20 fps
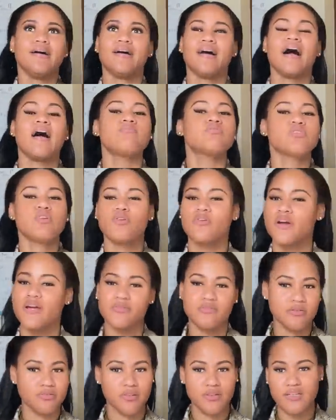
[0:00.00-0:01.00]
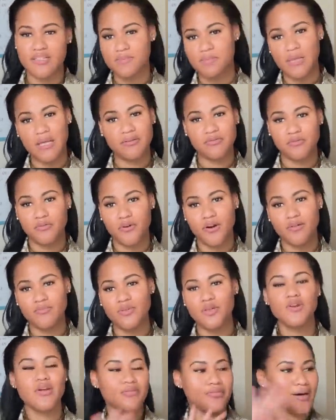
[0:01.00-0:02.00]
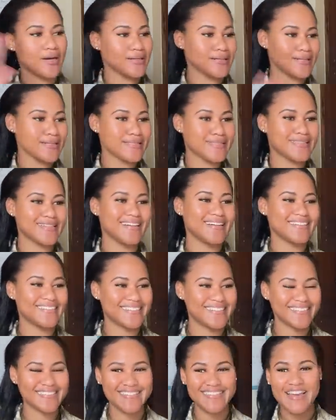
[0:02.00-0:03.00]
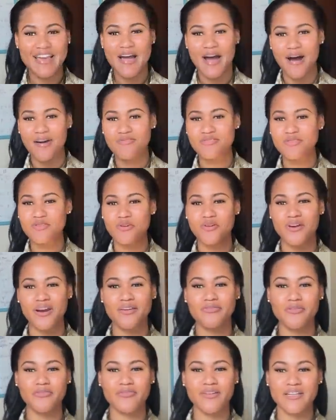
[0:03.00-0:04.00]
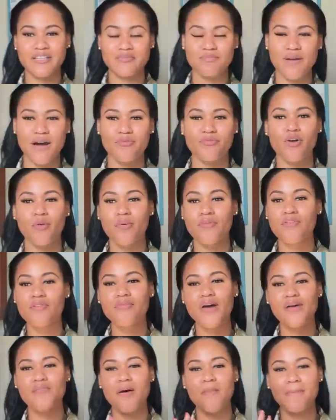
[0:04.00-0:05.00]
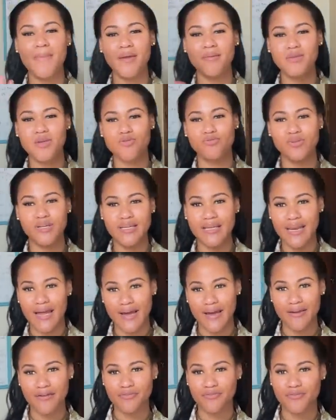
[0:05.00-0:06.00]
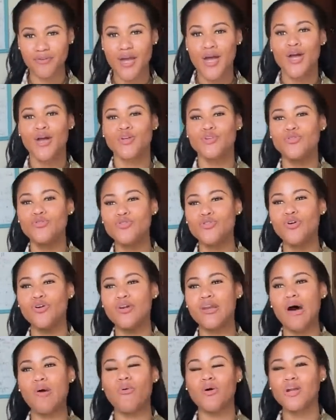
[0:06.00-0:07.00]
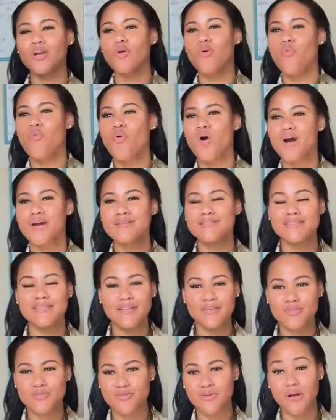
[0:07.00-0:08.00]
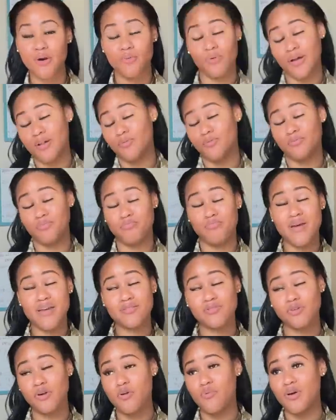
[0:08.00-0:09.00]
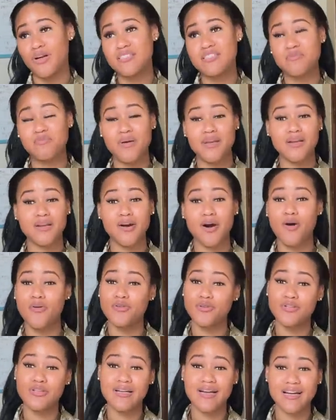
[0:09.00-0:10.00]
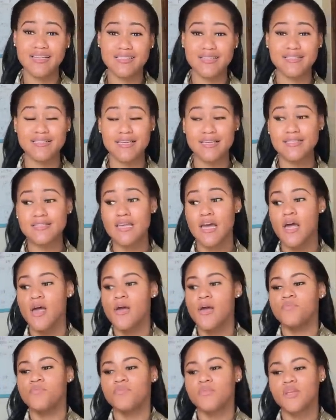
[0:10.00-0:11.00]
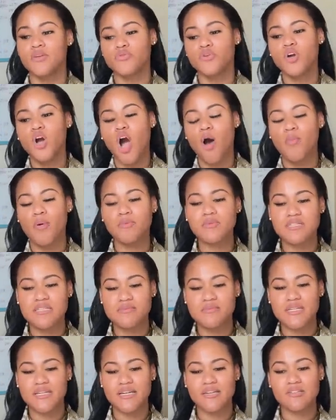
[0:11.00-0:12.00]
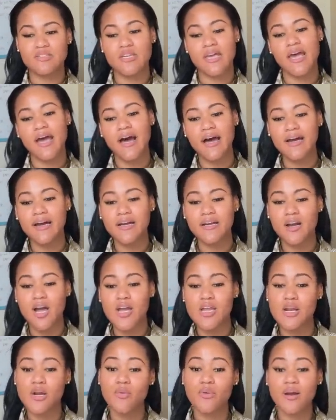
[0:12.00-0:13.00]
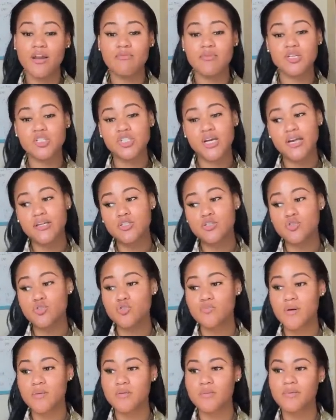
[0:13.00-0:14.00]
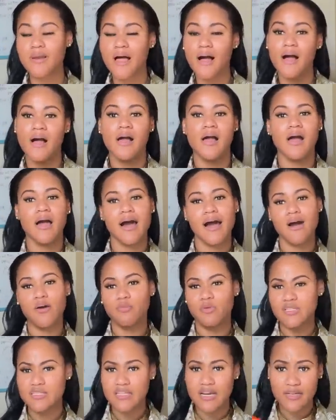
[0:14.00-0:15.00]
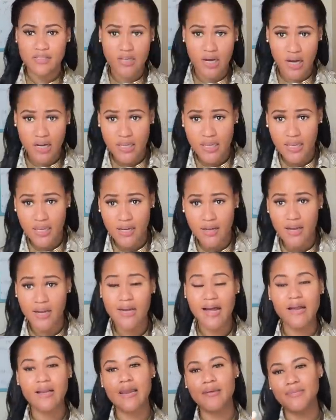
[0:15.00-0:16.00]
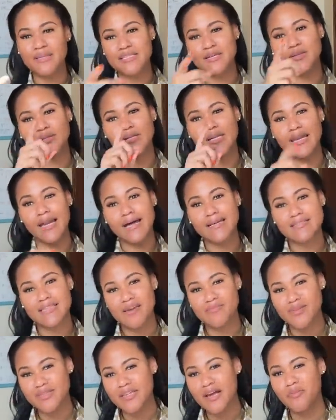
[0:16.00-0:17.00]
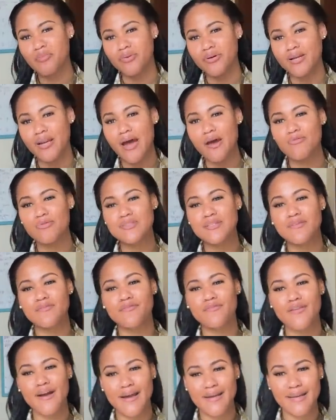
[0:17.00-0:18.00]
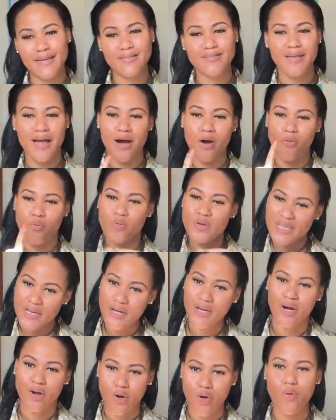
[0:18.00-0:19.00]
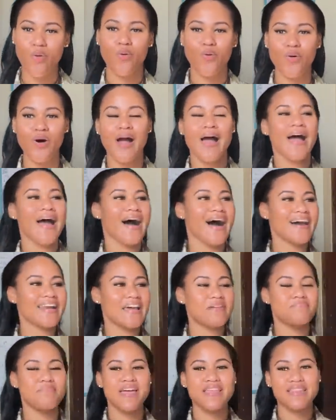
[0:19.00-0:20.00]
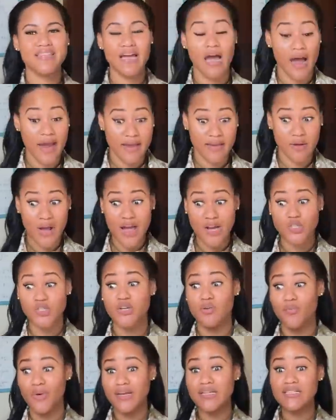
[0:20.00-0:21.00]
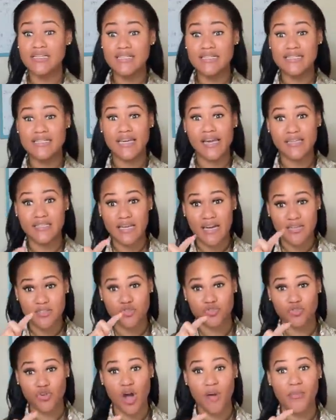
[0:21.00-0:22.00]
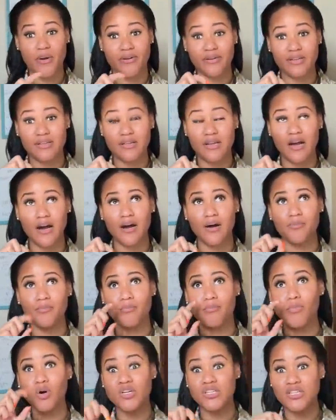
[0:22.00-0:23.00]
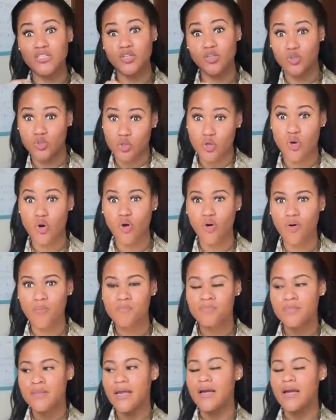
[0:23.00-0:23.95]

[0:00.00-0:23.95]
I'm so grateful for this platform. You don't even understand. I'm so grateful for this platform. If you've ever met me in real life, you know that one of the worst things, best or worst, depending on how you look at it, is if you come up to me and you say, hey, Anna, you know what I've been trying to do, blah, blah, blah, and we start talking. Let me tell you, the last time this happened, I was in Fridays a week ago, and I actually went in to get a strawberry mojito to go.